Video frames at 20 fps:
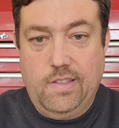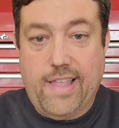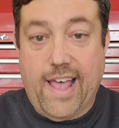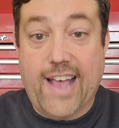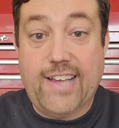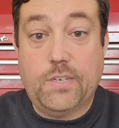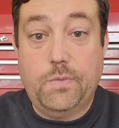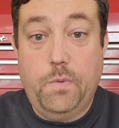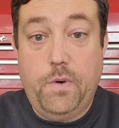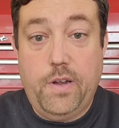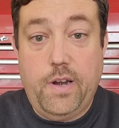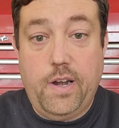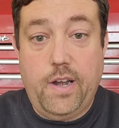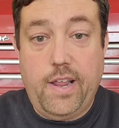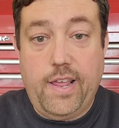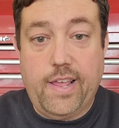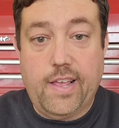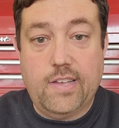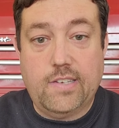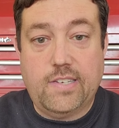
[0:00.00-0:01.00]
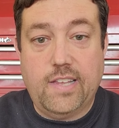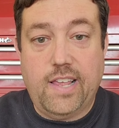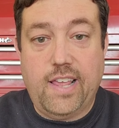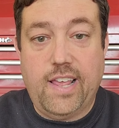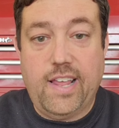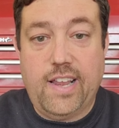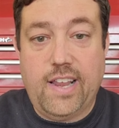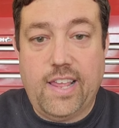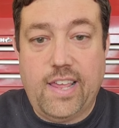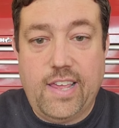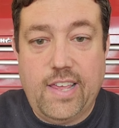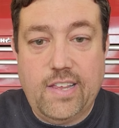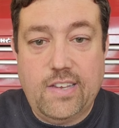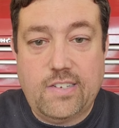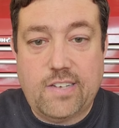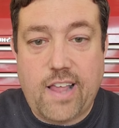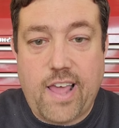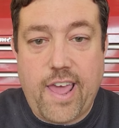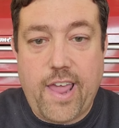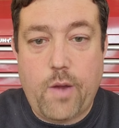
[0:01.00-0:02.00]
That's what it is. It
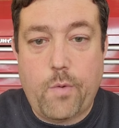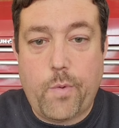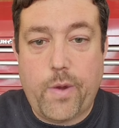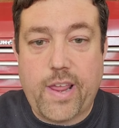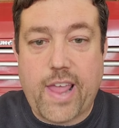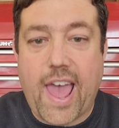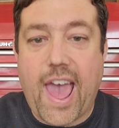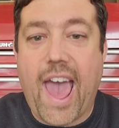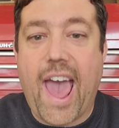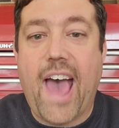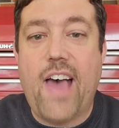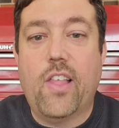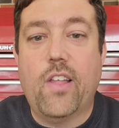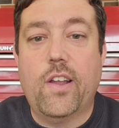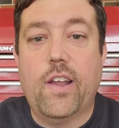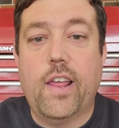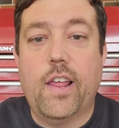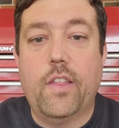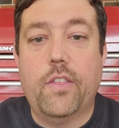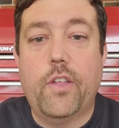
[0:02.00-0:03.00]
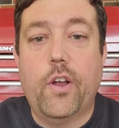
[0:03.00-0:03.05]
is a reality.